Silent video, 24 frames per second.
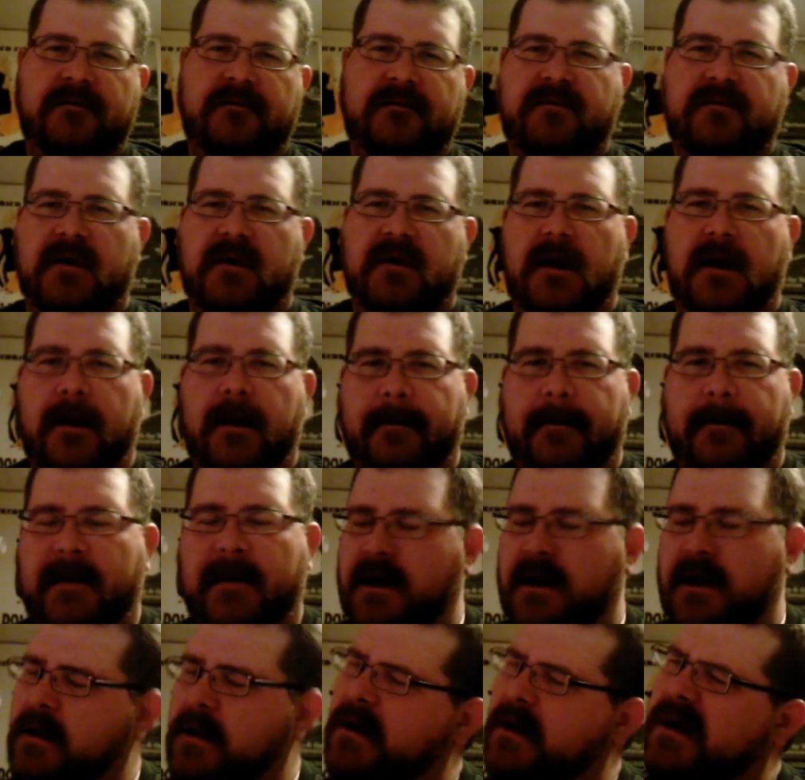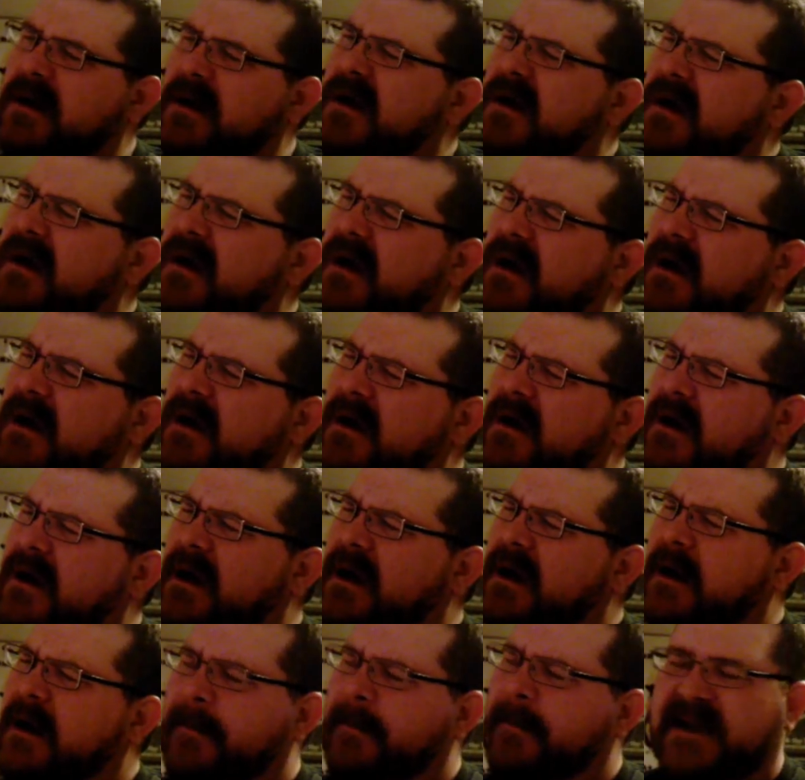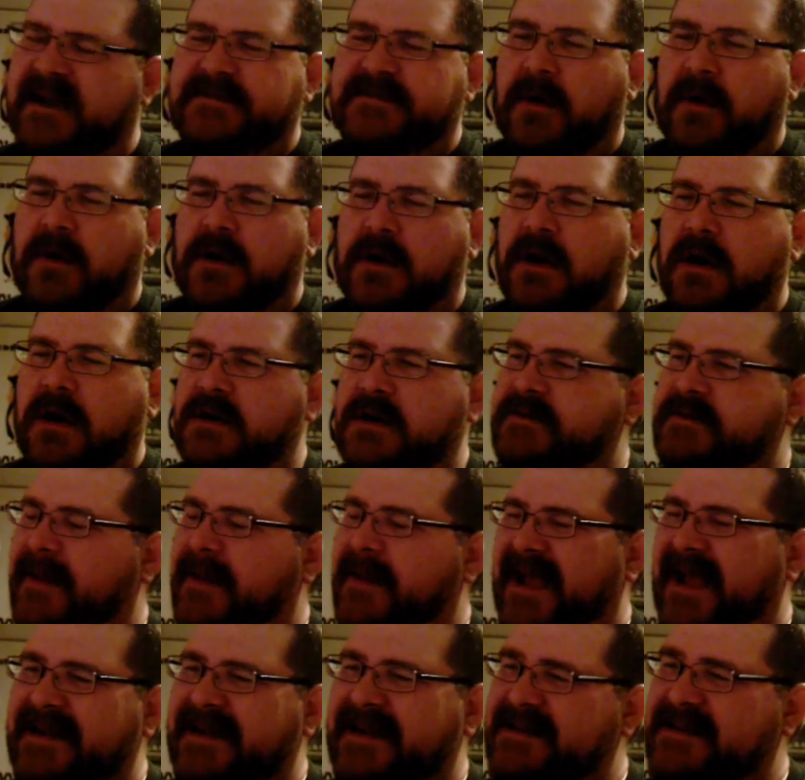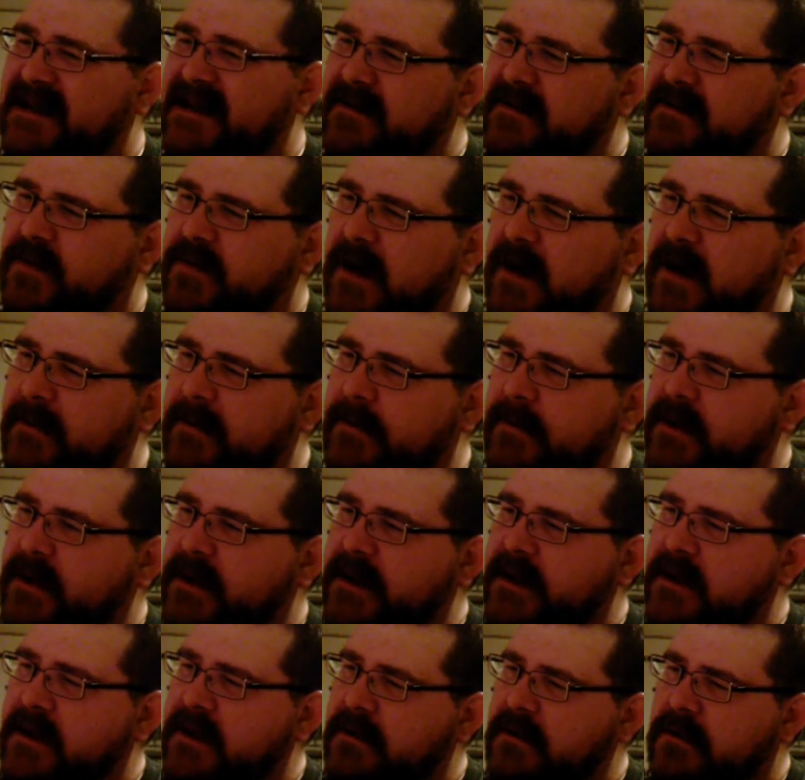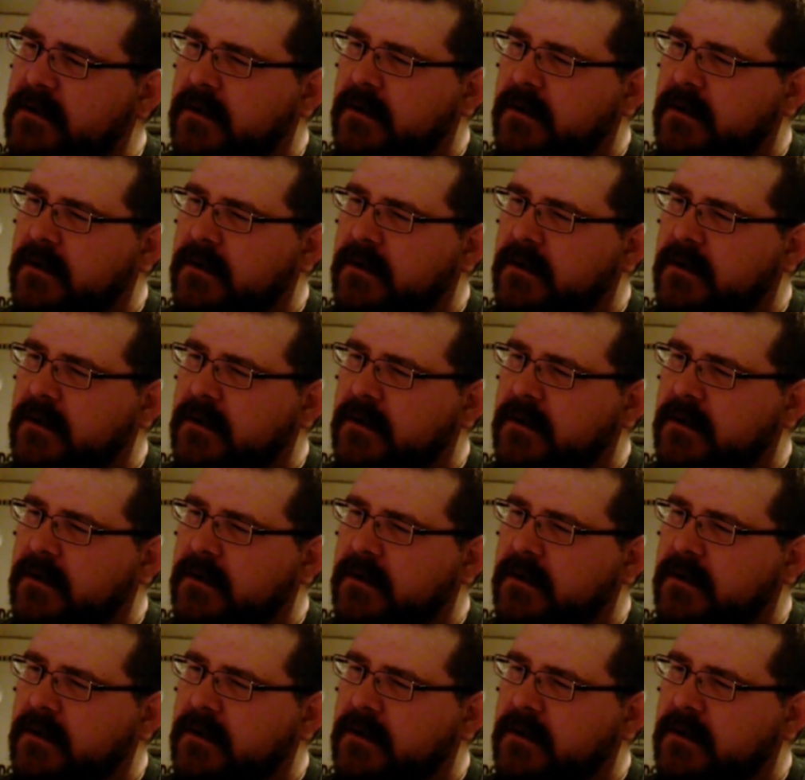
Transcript: from uh, Baseball Cards Magazine, probably,